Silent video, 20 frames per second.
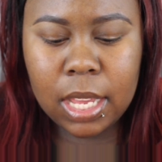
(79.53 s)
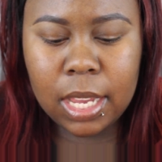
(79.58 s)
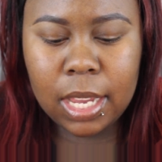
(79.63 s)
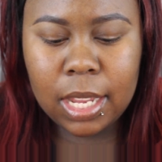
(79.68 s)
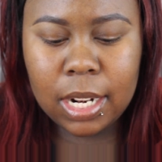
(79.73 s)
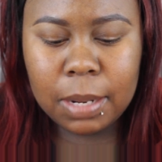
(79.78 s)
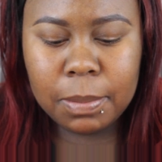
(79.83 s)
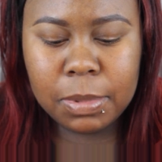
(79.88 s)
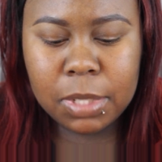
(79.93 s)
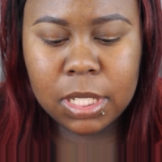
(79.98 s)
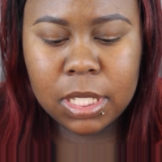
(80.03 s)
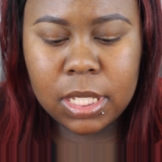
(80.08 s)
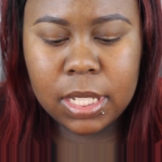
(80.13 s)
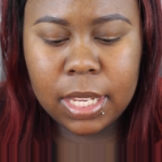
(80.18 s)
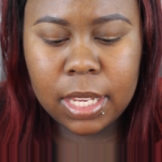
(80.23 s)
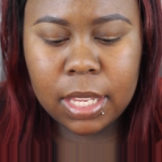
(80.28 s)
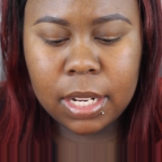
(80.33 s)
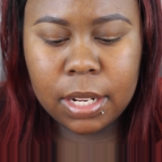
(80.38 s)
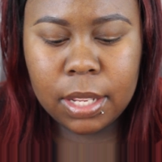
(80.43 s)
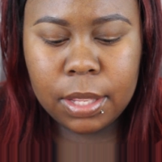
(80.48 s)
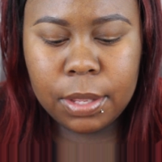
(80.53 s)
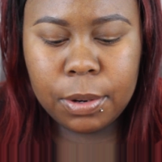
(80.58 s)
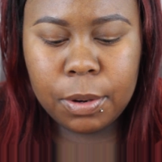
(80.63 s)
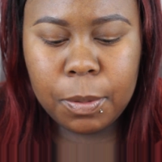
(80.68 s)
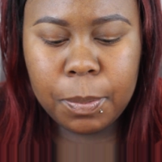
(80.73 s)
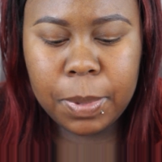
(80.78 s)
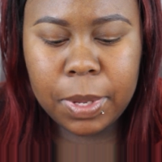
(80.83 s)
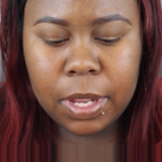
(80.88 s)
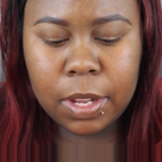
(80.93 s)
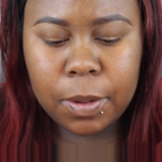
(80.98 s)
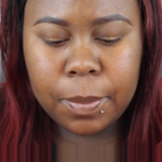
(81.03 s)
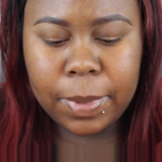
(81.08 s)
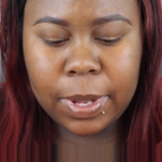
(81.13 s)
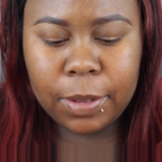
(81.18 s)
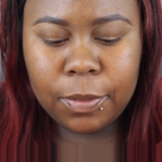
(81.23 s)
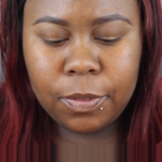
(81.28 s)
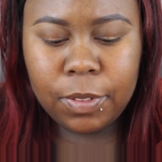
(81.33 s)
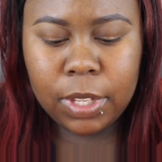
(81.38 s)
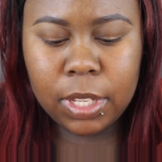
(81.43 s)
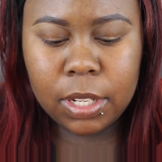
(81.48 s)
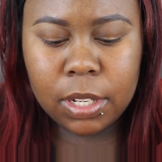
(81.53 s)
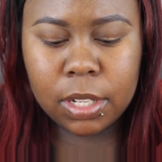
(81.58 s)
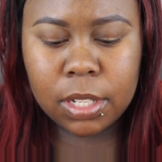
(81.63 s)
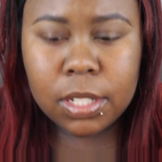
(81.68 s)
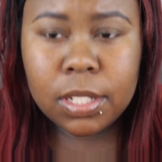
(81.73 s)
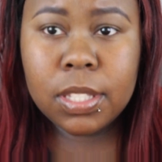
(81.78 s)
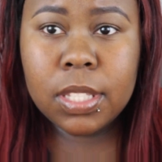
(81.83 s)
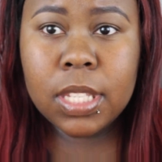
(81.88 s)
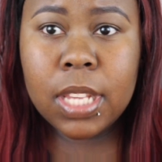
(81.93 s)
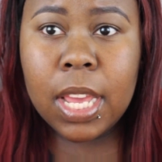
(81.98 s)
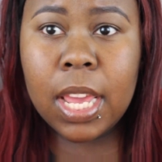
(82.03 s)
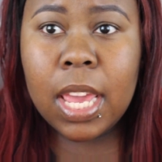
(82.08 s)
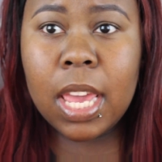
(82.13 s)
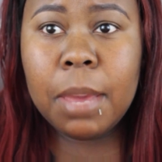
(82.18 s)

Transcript: And I'm just taking a little bit on my fingers.